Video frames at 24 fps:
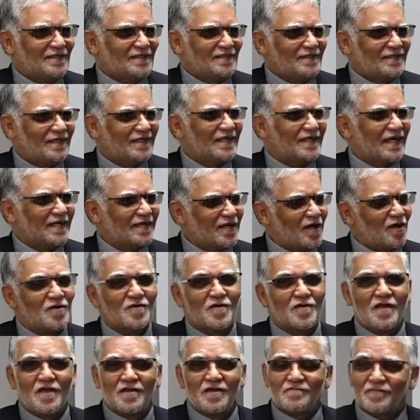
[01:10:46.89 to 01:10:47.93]
that I
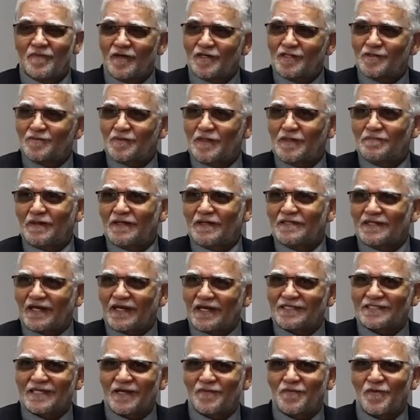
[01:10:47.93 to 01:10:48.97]
know most people
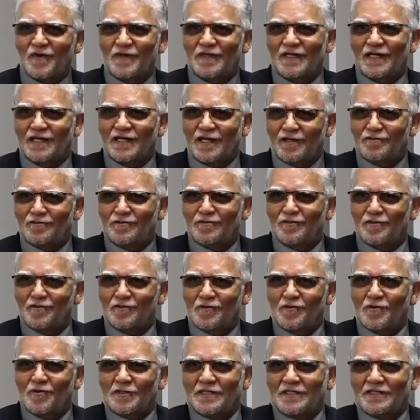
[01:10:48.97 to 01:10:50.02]
dress up when they go to
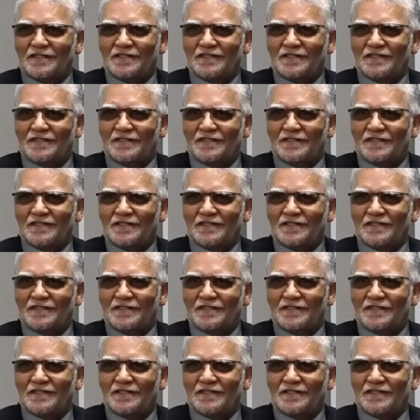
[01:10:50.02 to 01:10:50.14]
court.